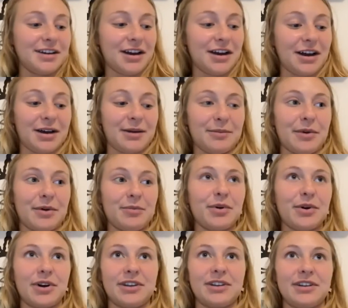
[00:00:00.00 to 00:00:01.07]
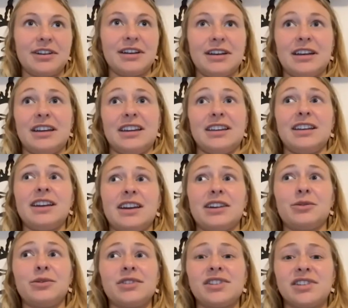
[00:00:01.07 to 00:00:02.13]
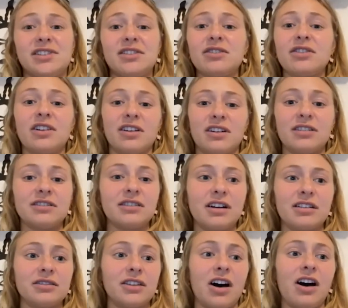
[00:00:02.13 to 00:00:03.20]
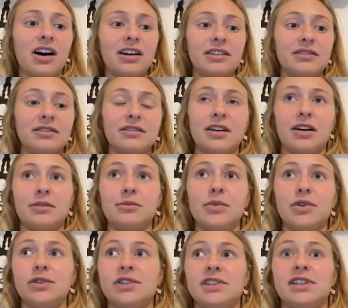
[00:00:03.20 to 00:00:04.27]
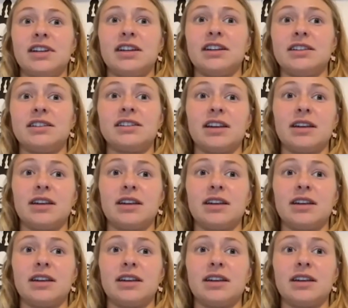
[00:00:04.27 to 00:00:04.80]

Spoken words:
But yeah, it was still a lot on most days.